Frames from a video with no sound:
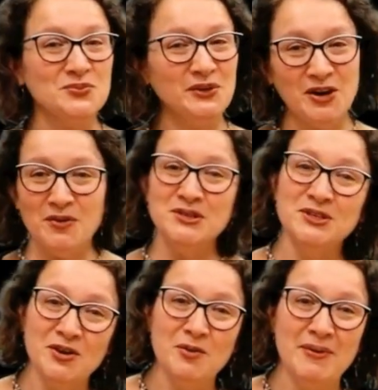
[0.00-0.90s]
we'd always
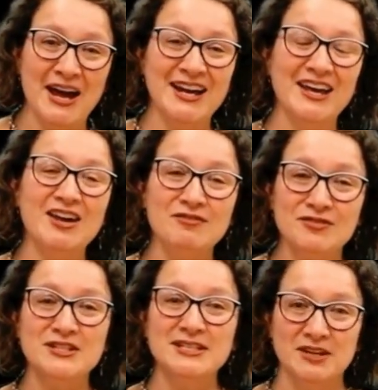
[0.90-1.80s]
go back
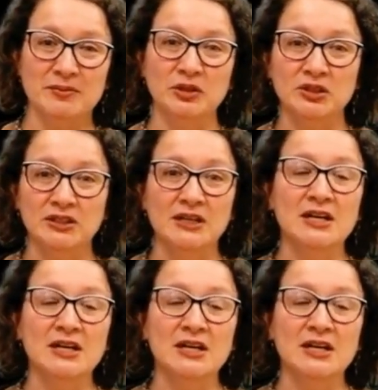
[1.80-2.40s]
every summer